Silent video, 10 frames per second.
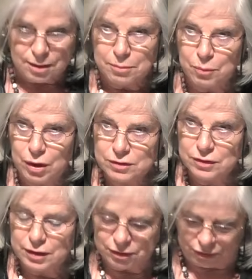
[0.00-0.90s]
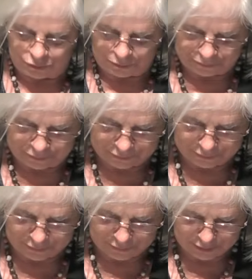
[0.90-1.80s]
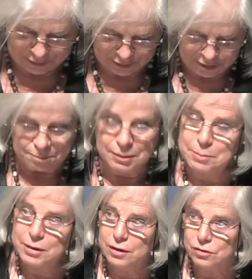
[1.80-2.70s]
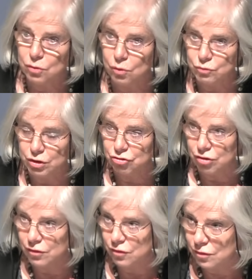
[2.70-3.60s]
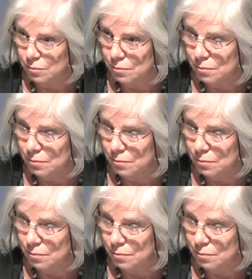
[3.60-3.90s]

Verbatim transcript: But why did he go? Maybe he sought riches,